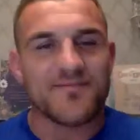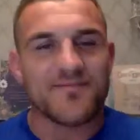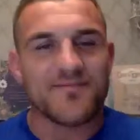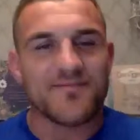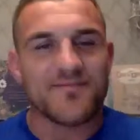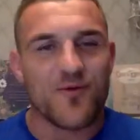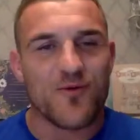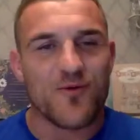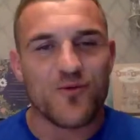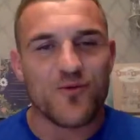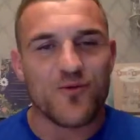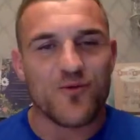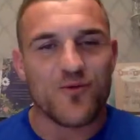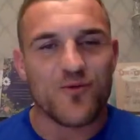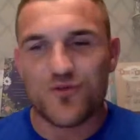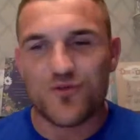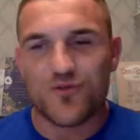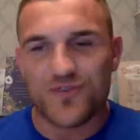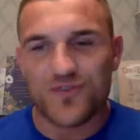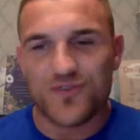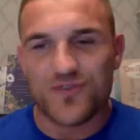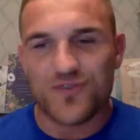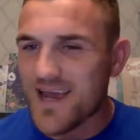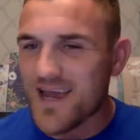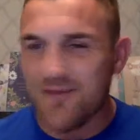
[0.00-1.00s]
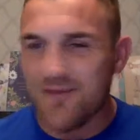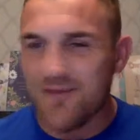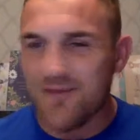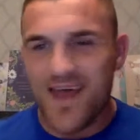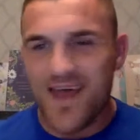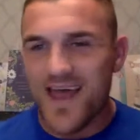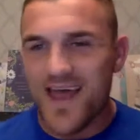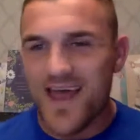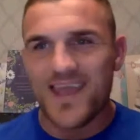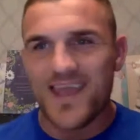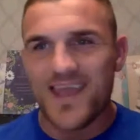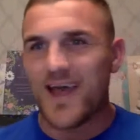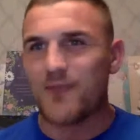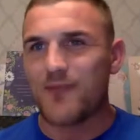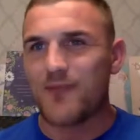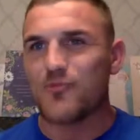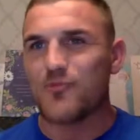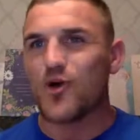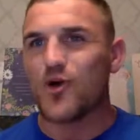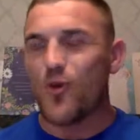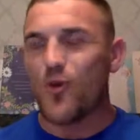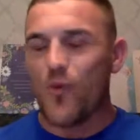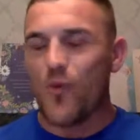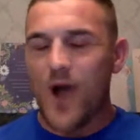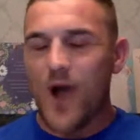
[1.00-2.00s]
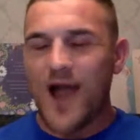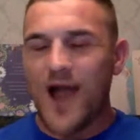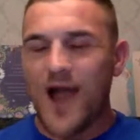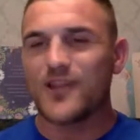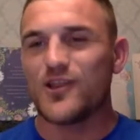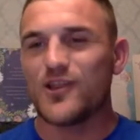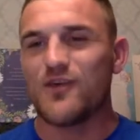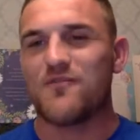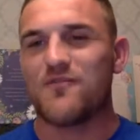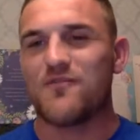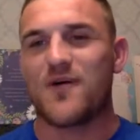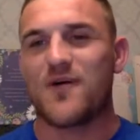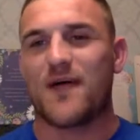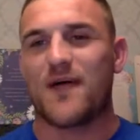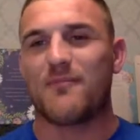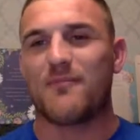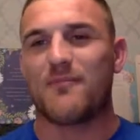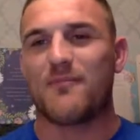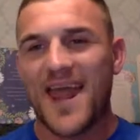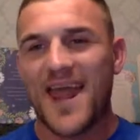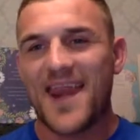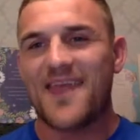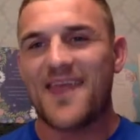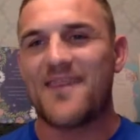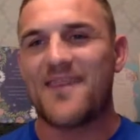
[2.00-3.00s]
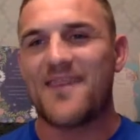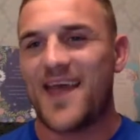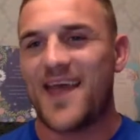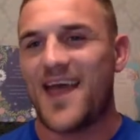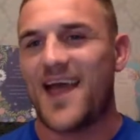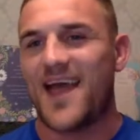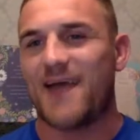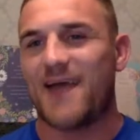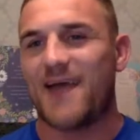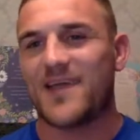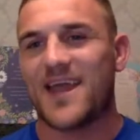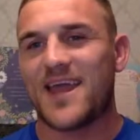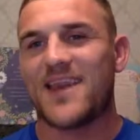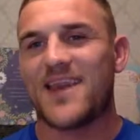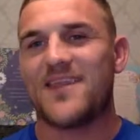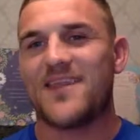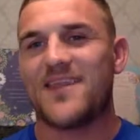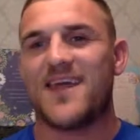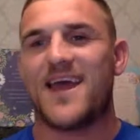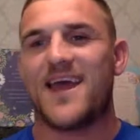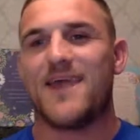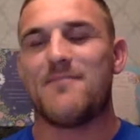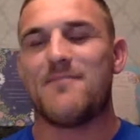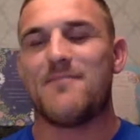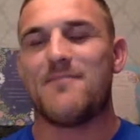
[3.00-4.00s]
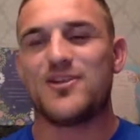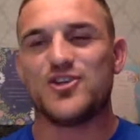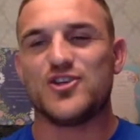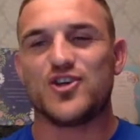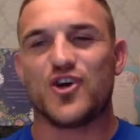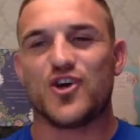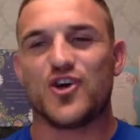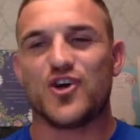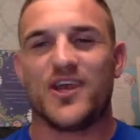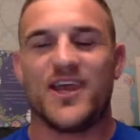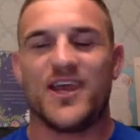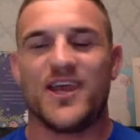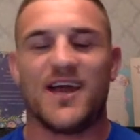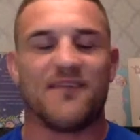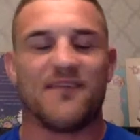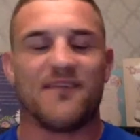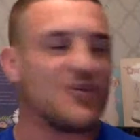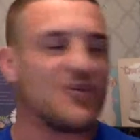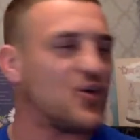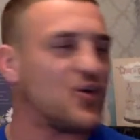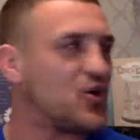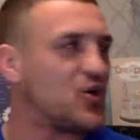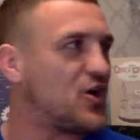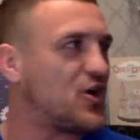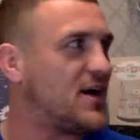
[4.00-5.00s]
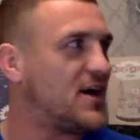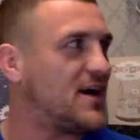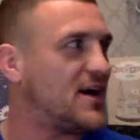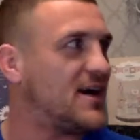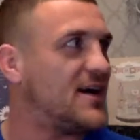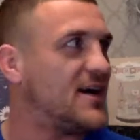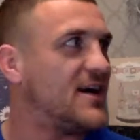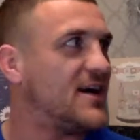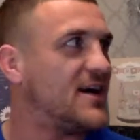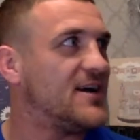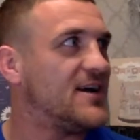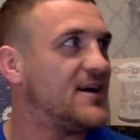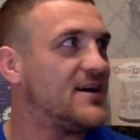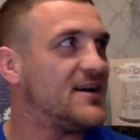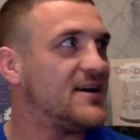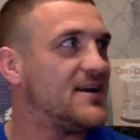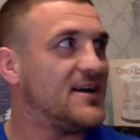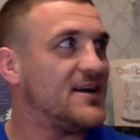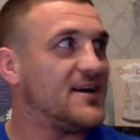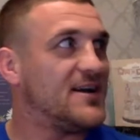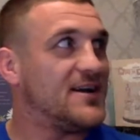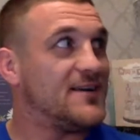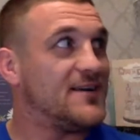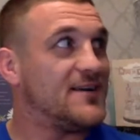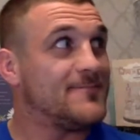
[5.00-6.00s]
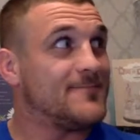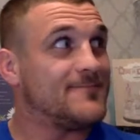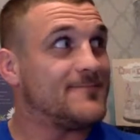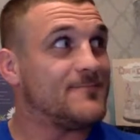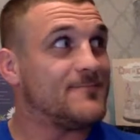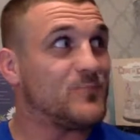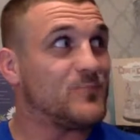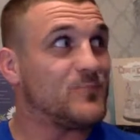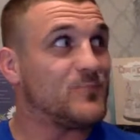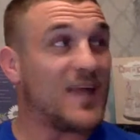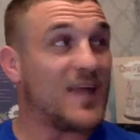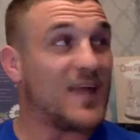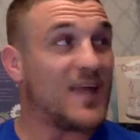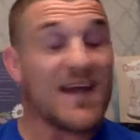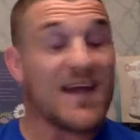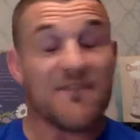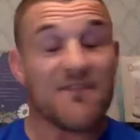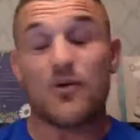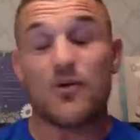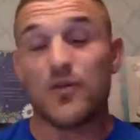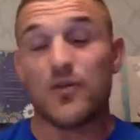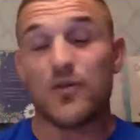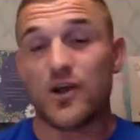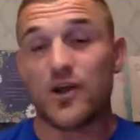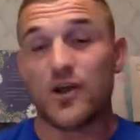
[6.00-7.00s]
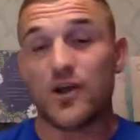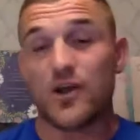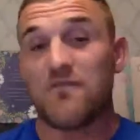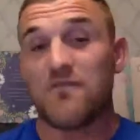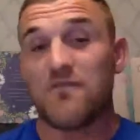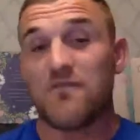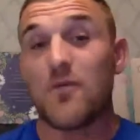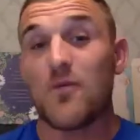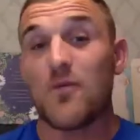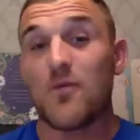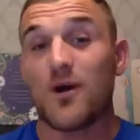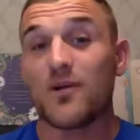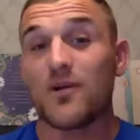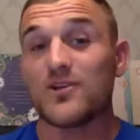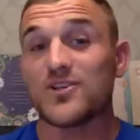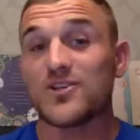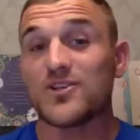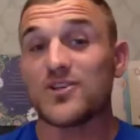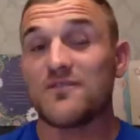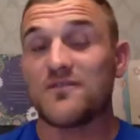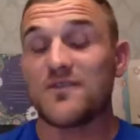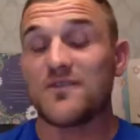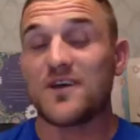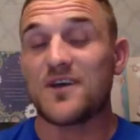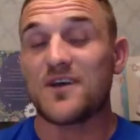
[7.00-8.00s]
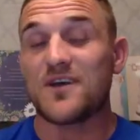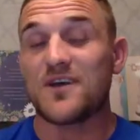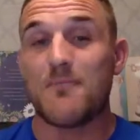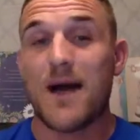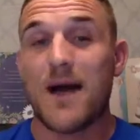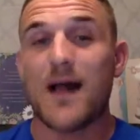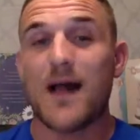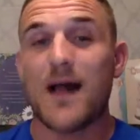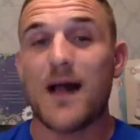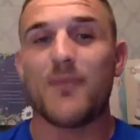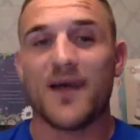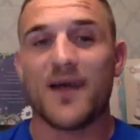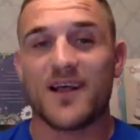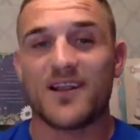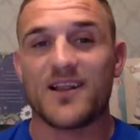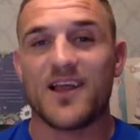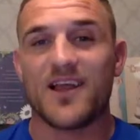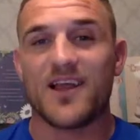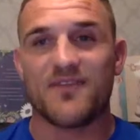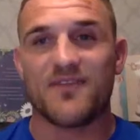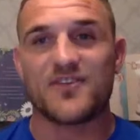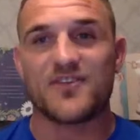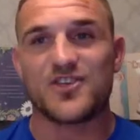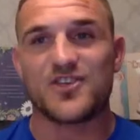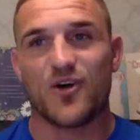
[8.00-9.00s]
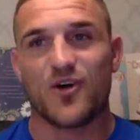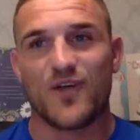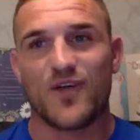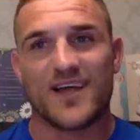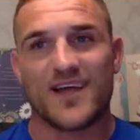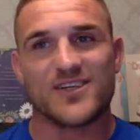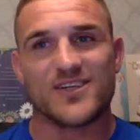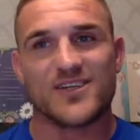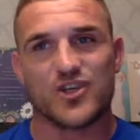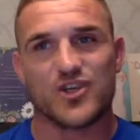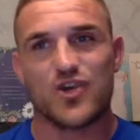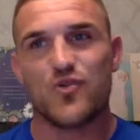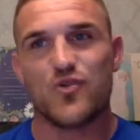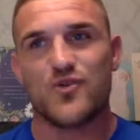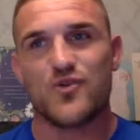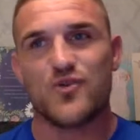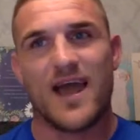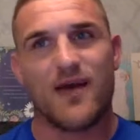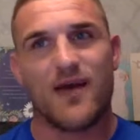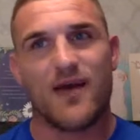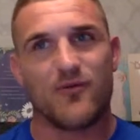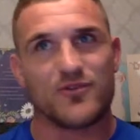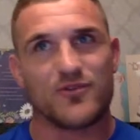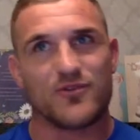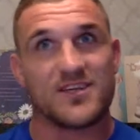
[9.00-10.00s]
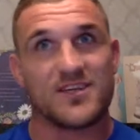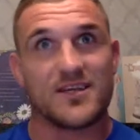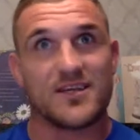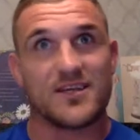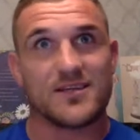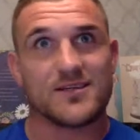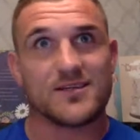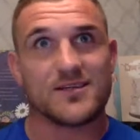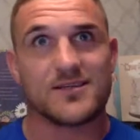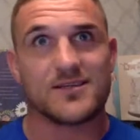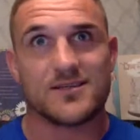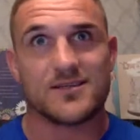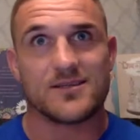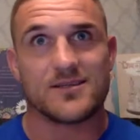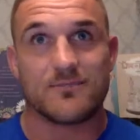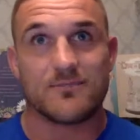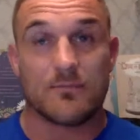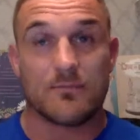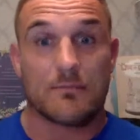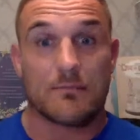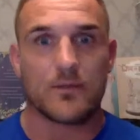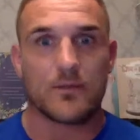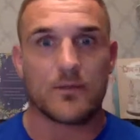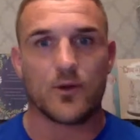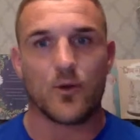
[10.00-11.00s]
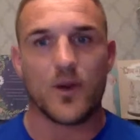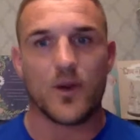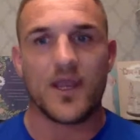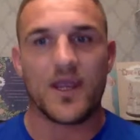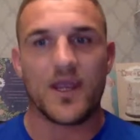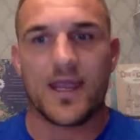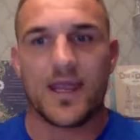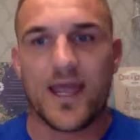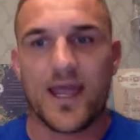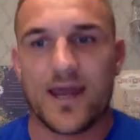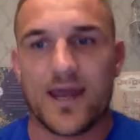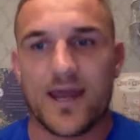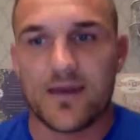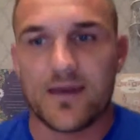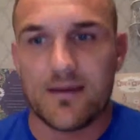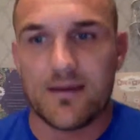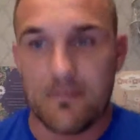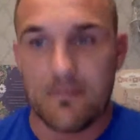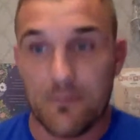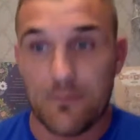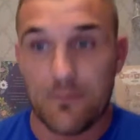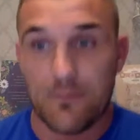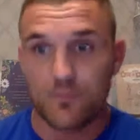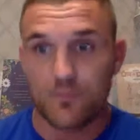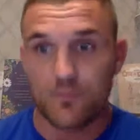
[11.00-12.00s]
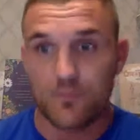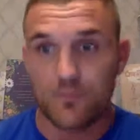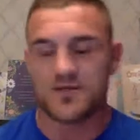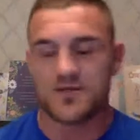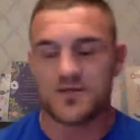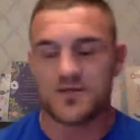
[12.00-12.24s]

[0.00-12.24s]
I wouldn't say I'm there yet. I'm not a wine lover. I'm getting there. I'm enjoying it. I've got, I have only got 4 bottles of Malbec left, so that's 2 down since the weekend. Oops.